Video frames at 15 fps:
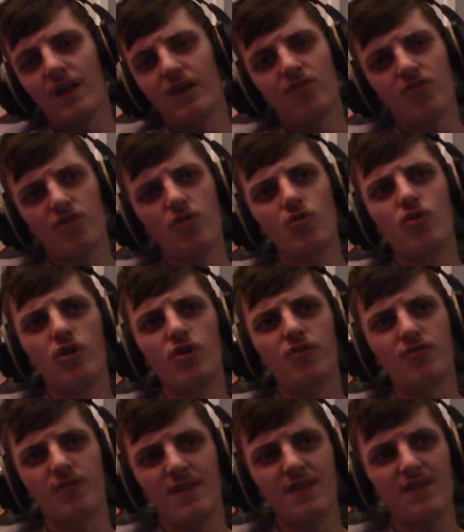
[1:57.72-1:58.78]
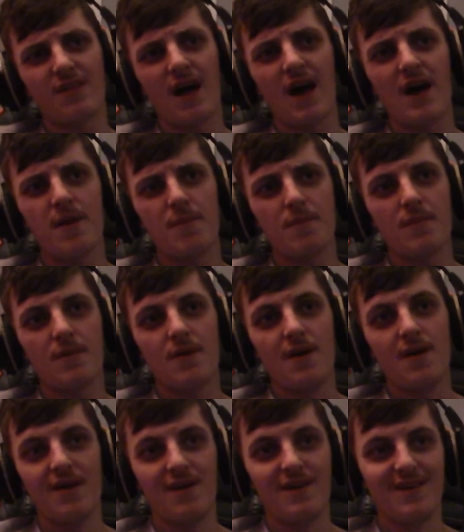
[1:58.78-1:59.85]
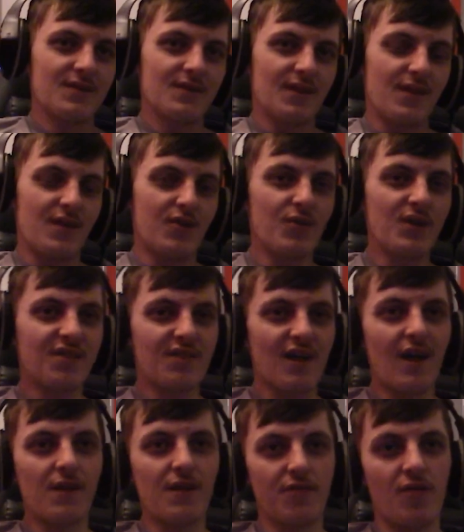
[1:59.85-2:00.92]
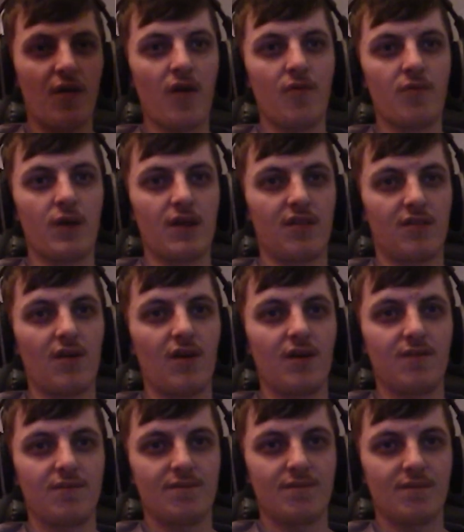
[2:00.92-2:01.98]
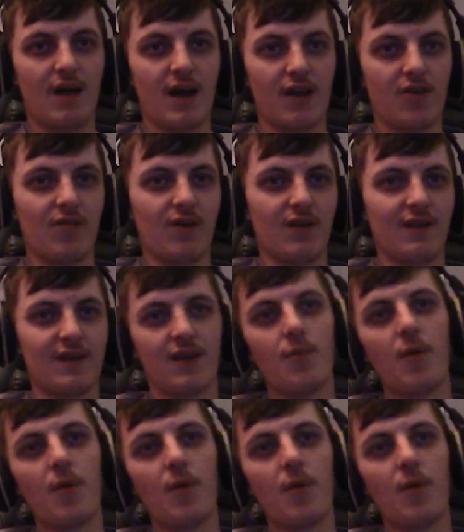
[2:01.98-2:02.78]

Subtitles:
is too good for this time. They're doing silent film, but it's not accurate. Like, come